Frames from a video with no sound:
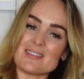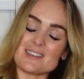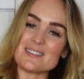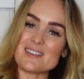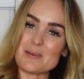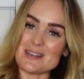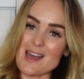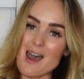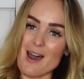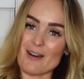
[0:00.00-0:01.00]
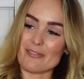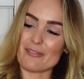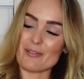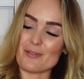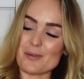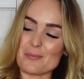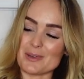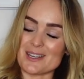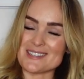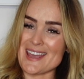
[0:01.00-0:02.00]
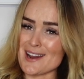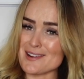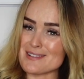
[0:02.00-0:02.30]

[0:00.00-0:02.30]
this is gonna be tough, because can I